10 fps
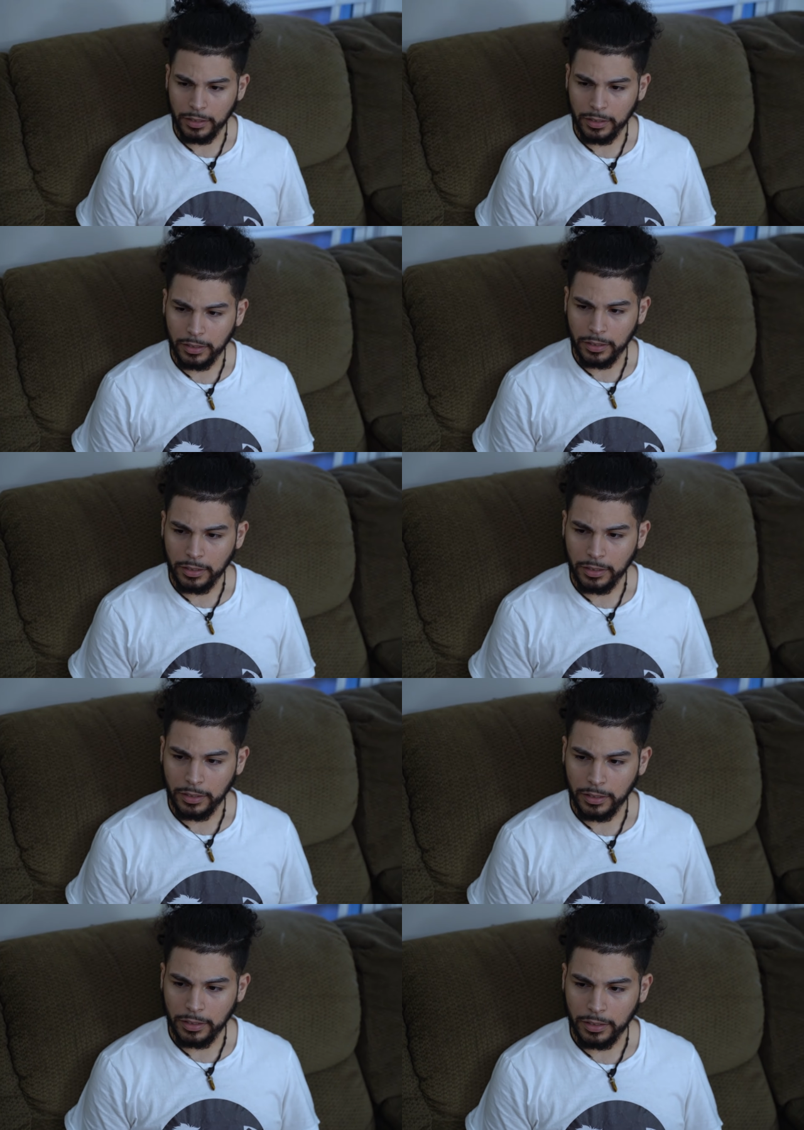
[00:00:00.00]

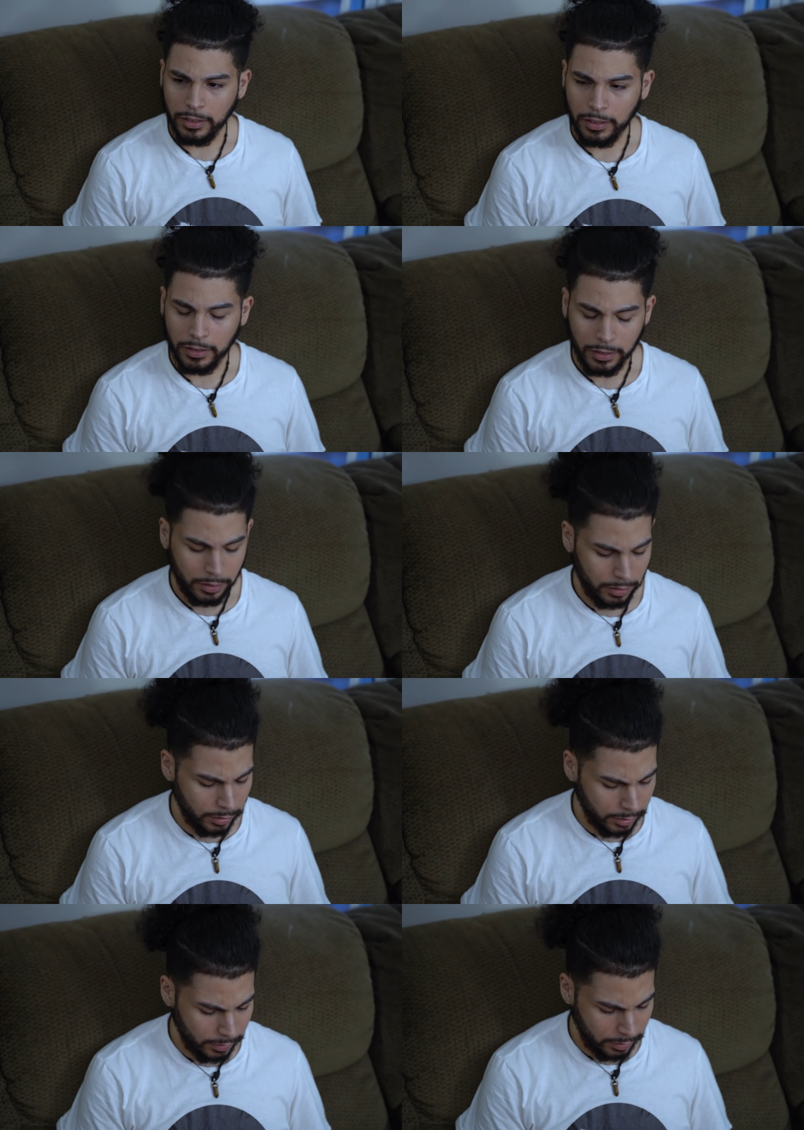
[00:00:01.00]

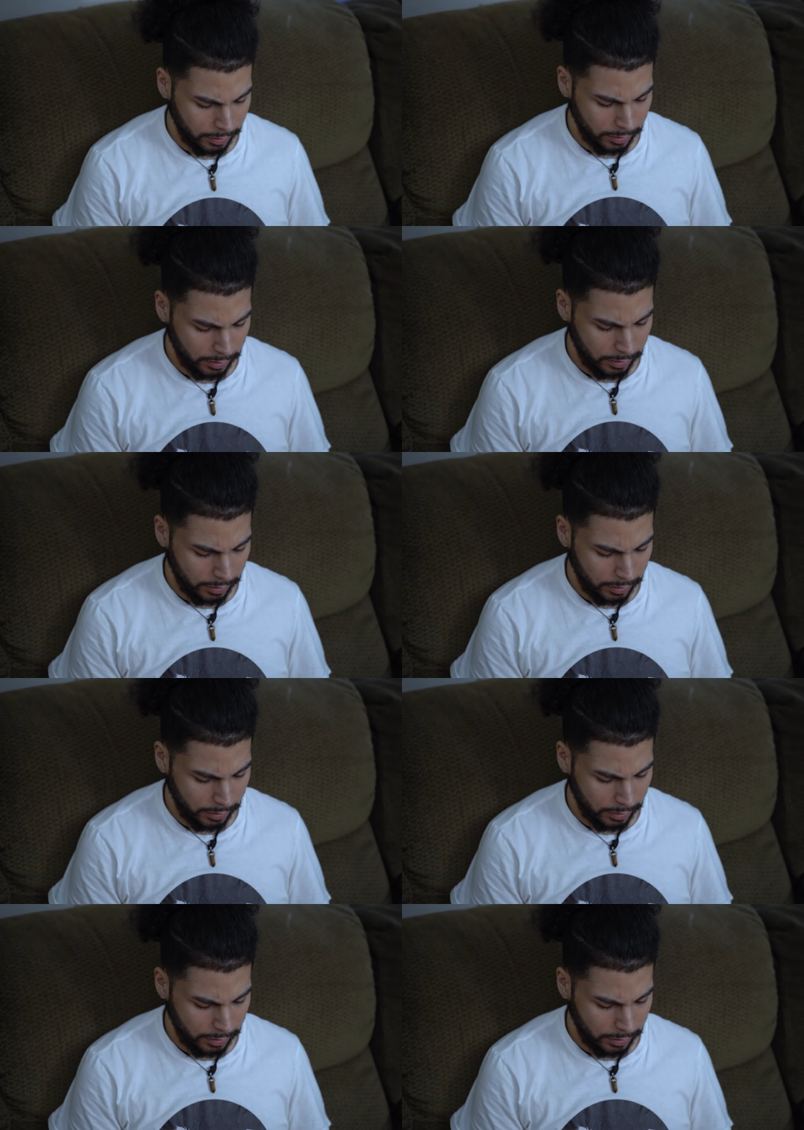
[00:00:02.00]
Nothing is said.